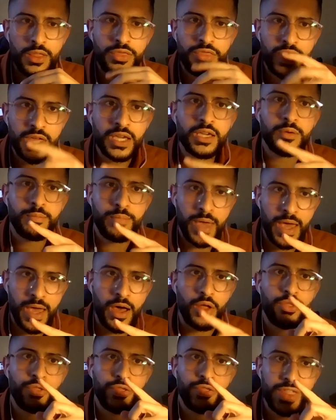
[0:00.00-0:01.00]
think
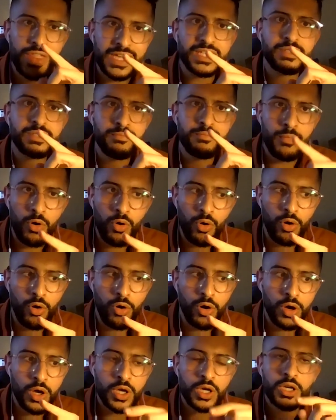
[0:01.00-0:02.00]
about these
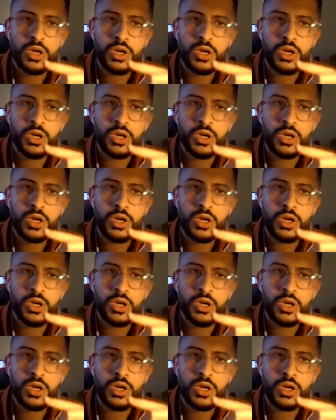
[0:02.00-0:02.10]
more